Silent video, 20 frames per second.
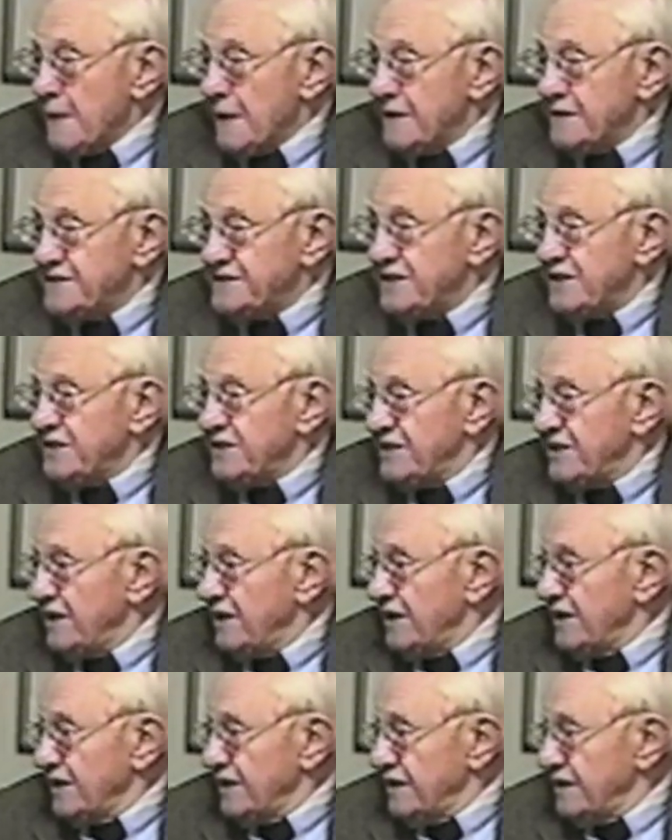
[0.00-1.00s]

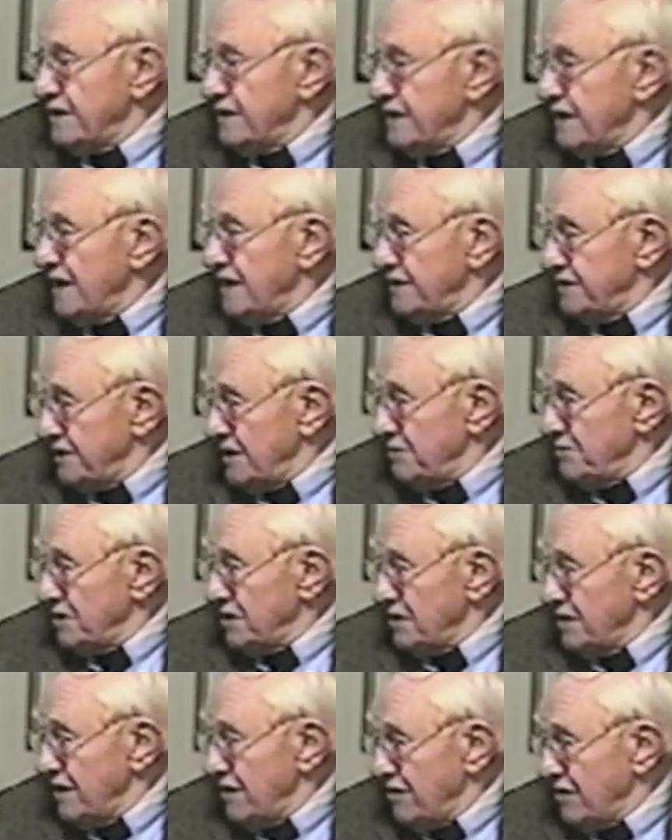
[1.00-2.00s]
synthetic
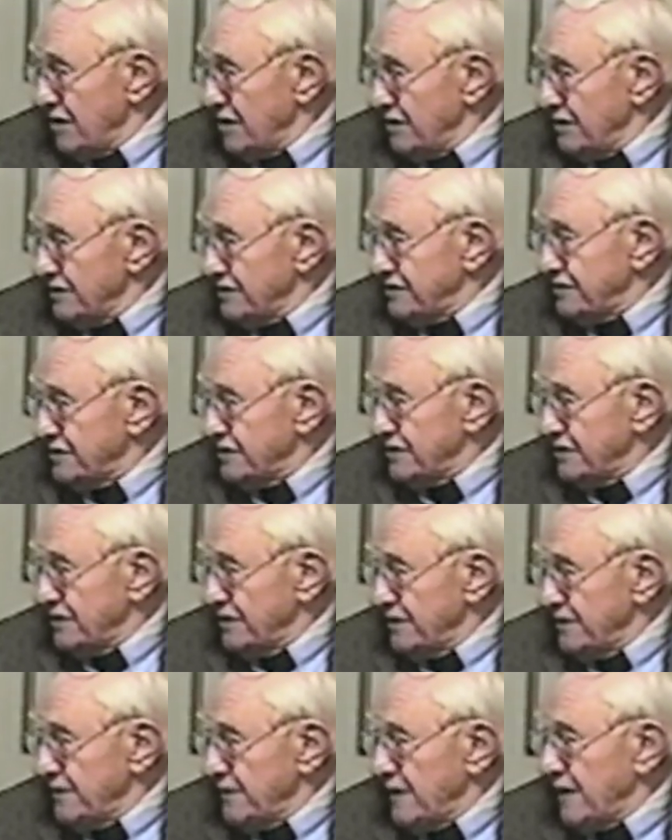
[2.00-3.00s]
antimalarials
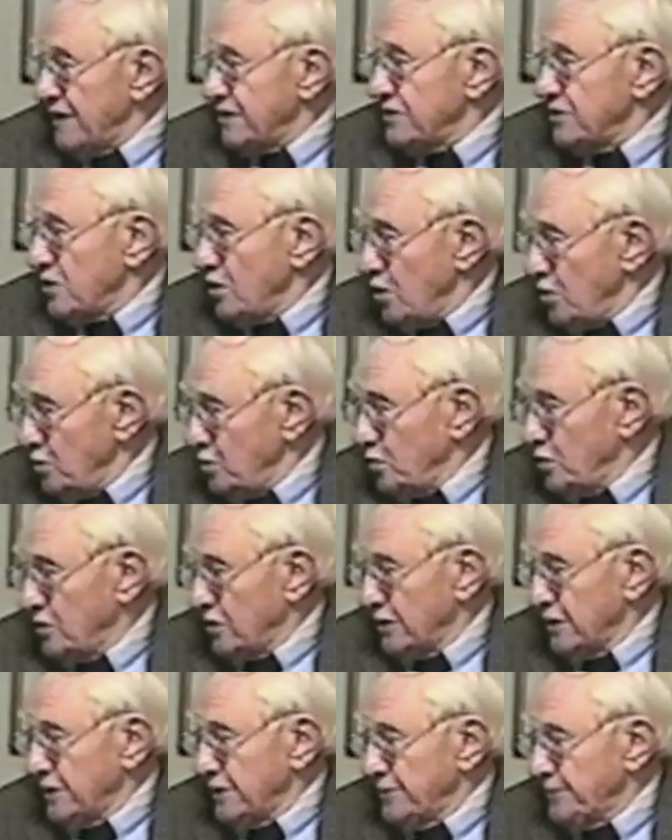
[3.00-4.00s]
at
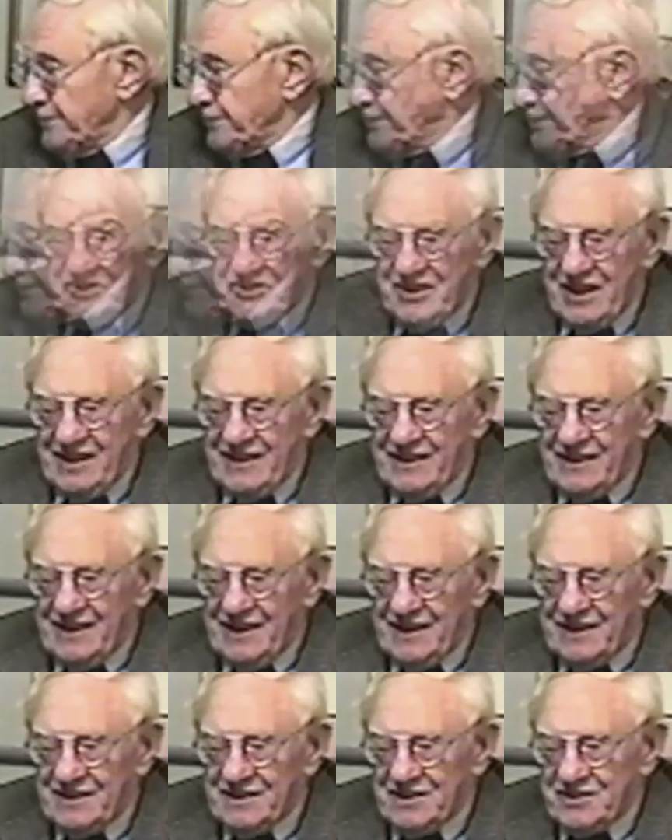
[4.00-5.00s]
Goldwater. Shannon
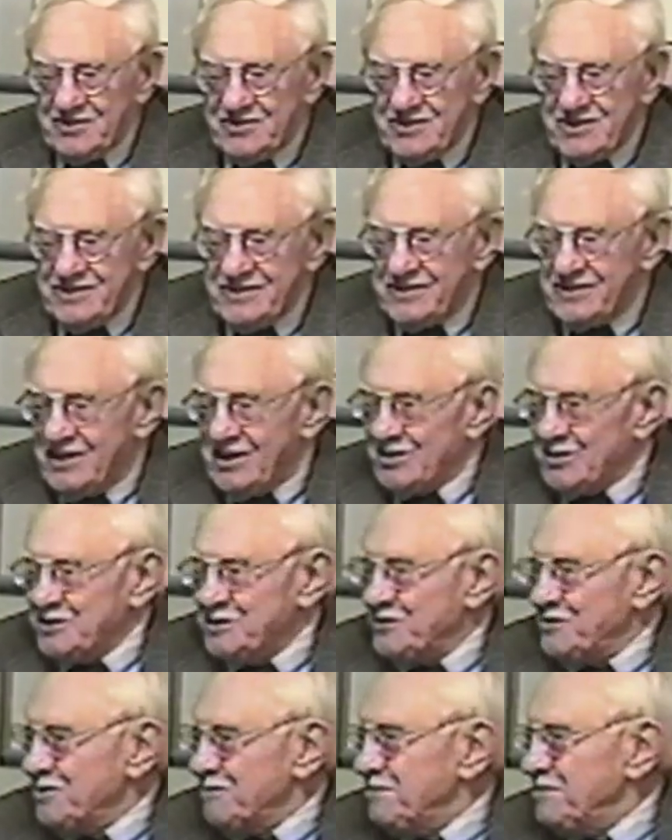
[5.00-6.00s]
had a good nose
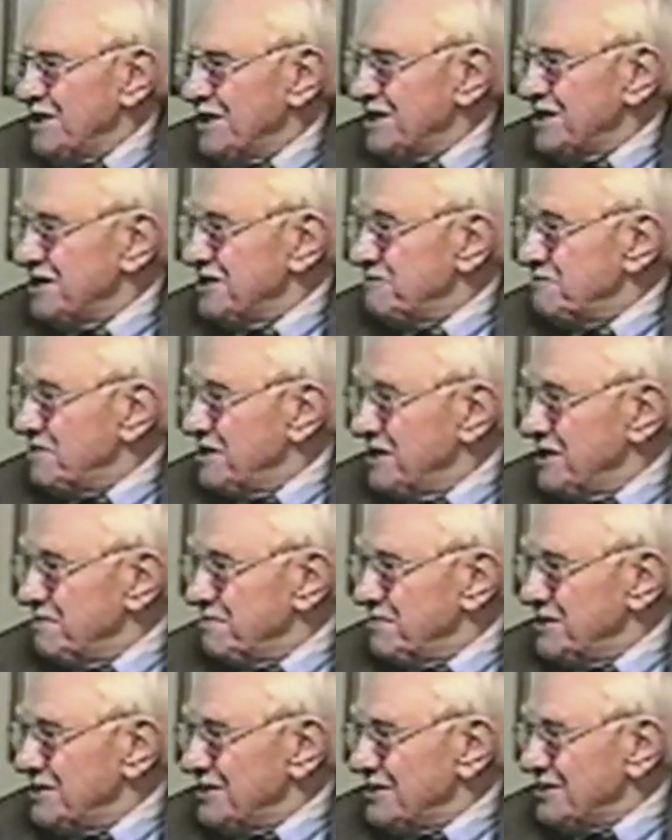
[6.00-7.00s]
for picking
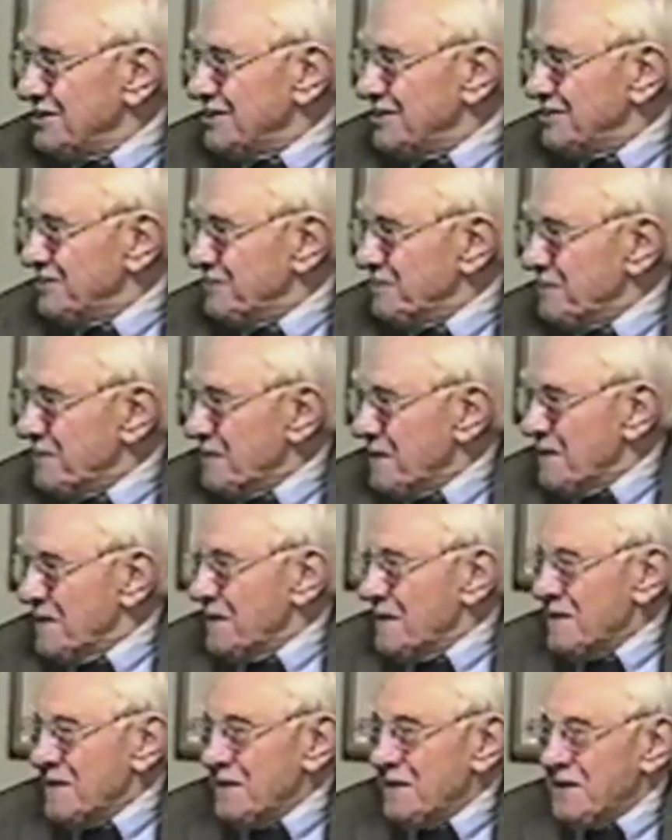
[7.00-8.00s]
people.
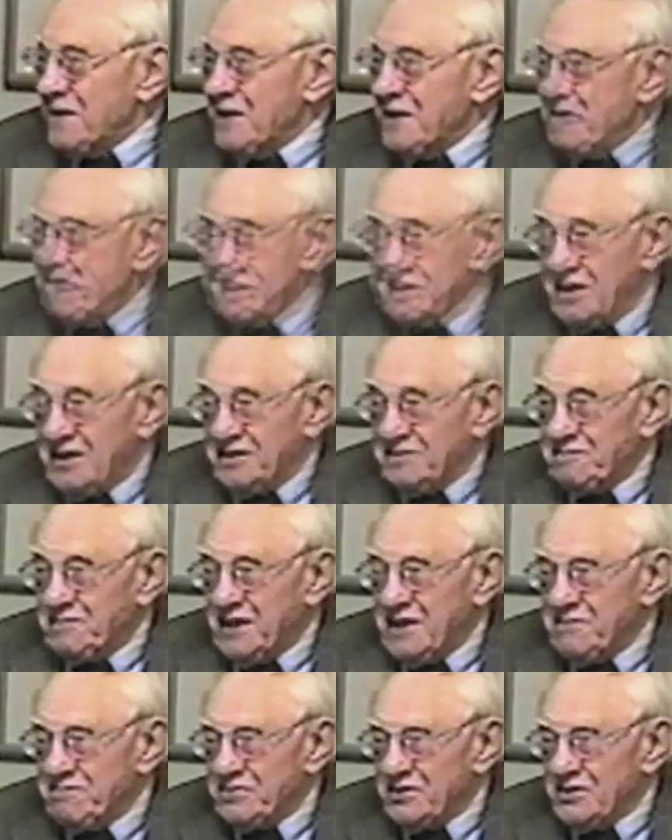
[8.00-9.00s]
Young
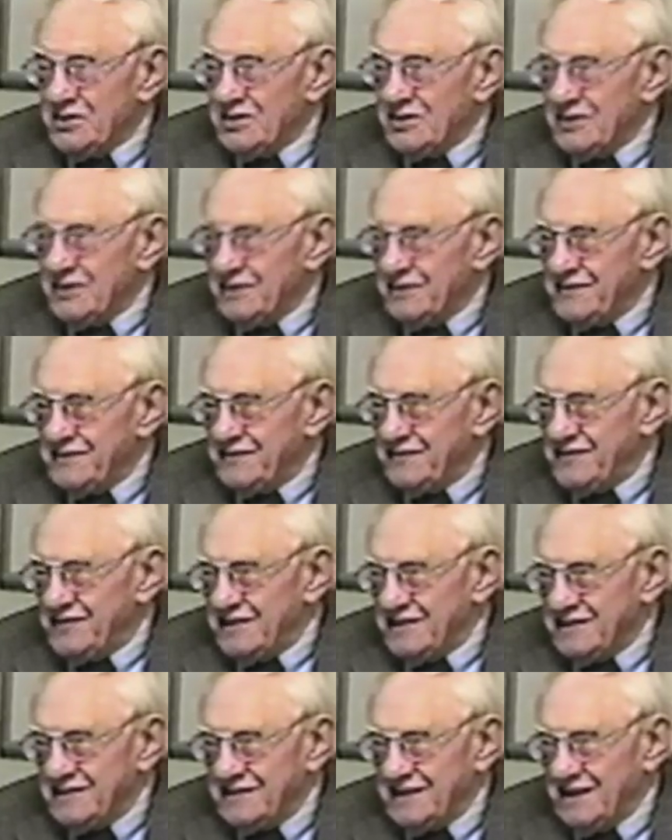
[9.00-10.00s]
people,
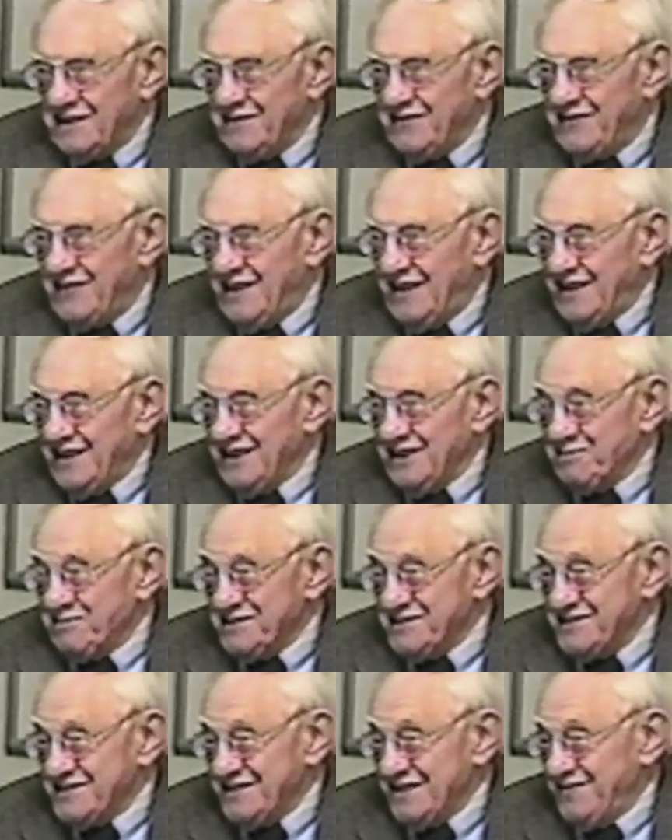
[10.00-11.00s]
instead of fighting the
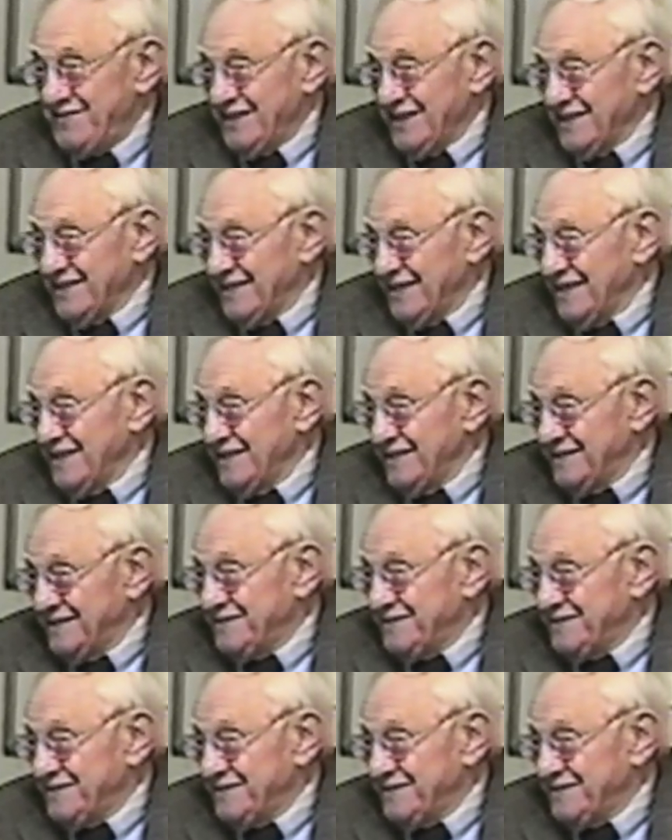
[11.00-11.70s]
Pacific, they